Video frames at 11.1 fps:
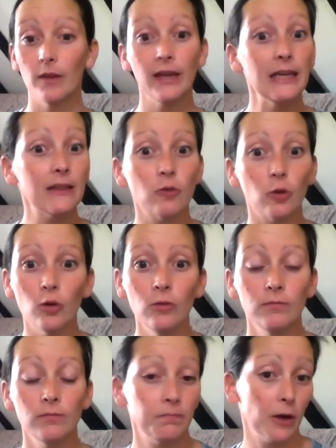Either or,
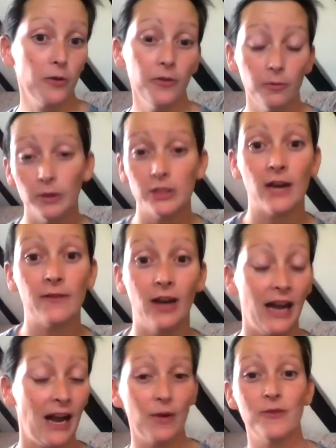both, whichever,
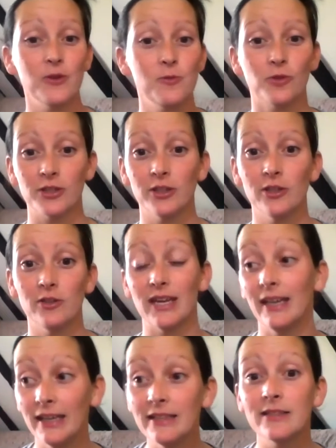however you want to use it.
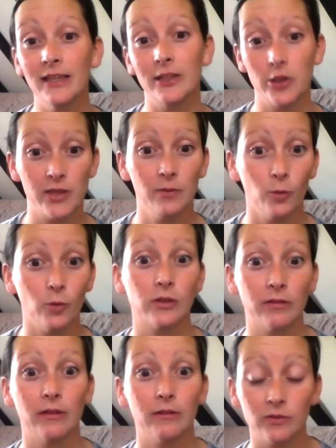It is delicious in
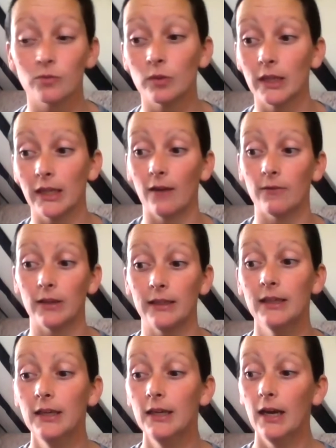water. It's really lovely.
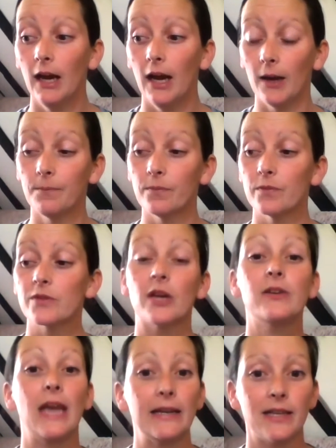So
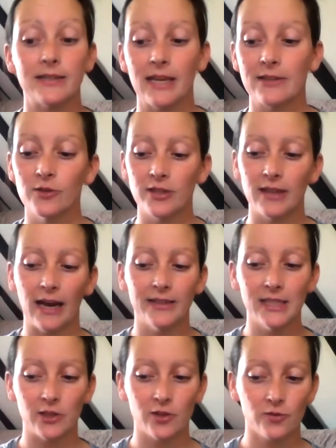yes, let's get on to that
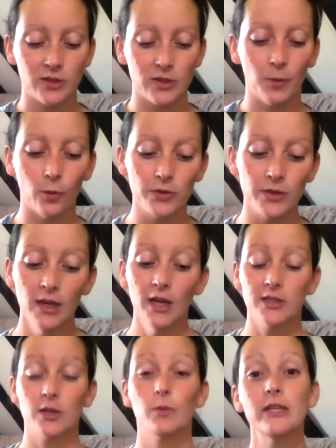additional support.
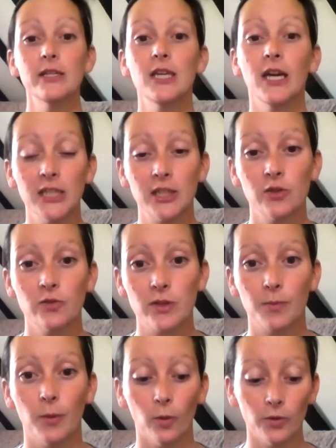So with your additional
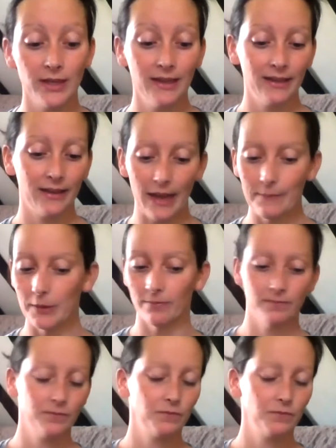support, lemon.